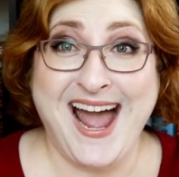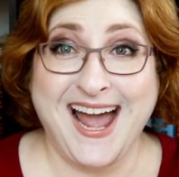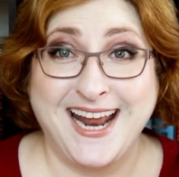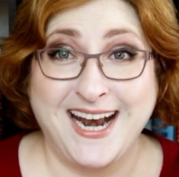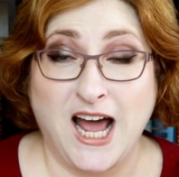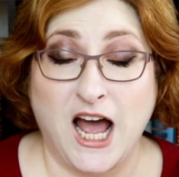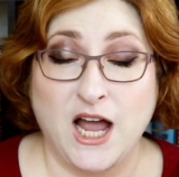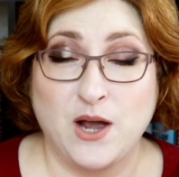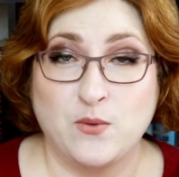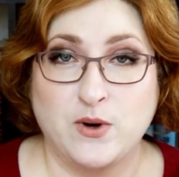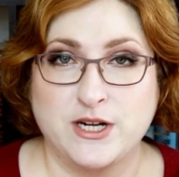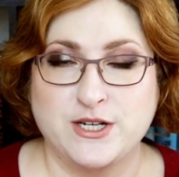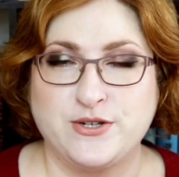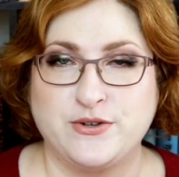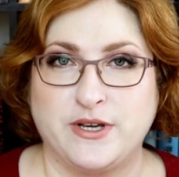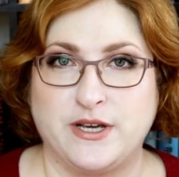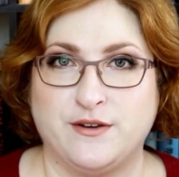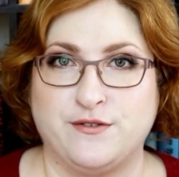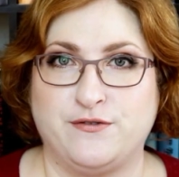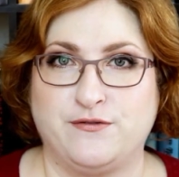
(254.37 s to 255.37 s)
And I want to
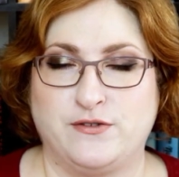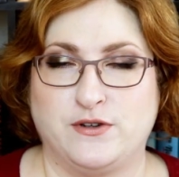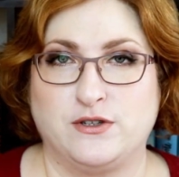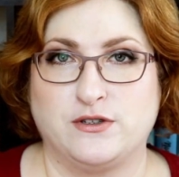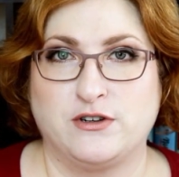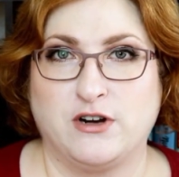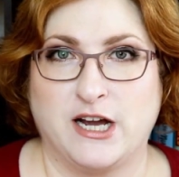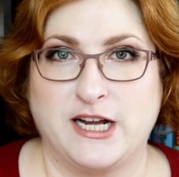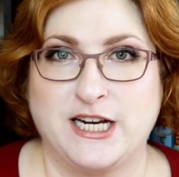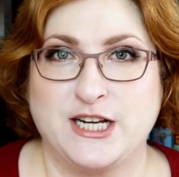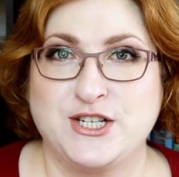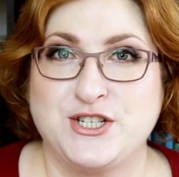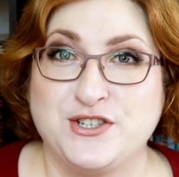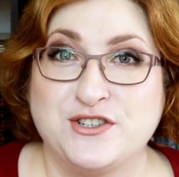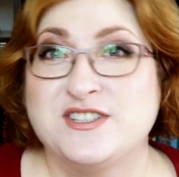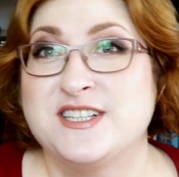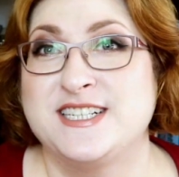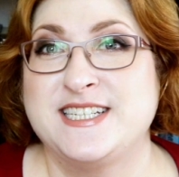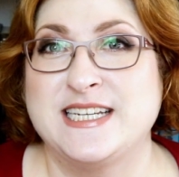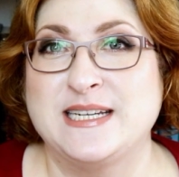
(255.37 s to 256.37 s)
give full credit
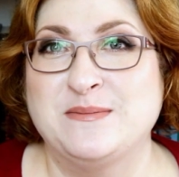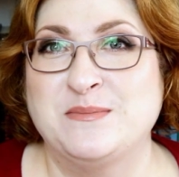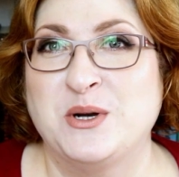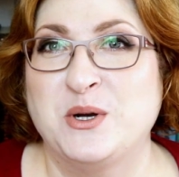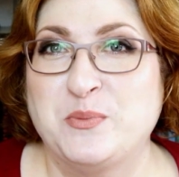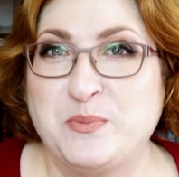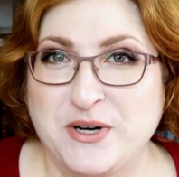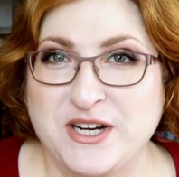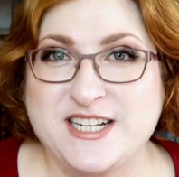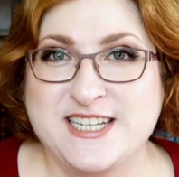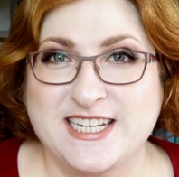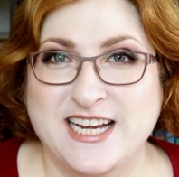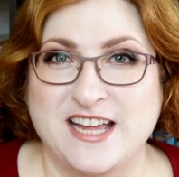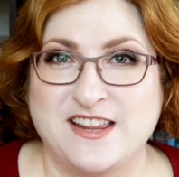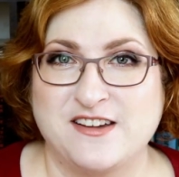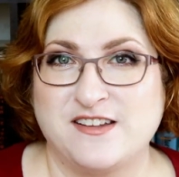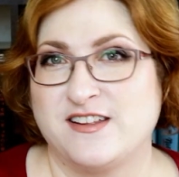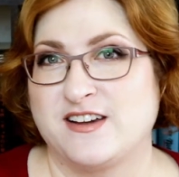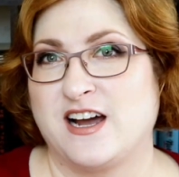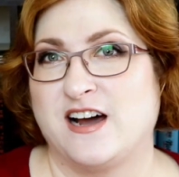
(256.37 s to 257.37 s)
to the team who put
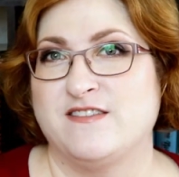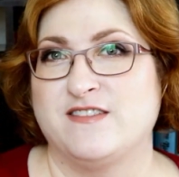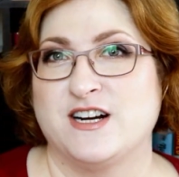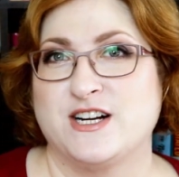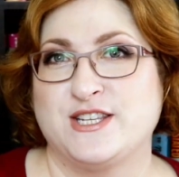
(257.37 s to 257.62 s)
together the cover.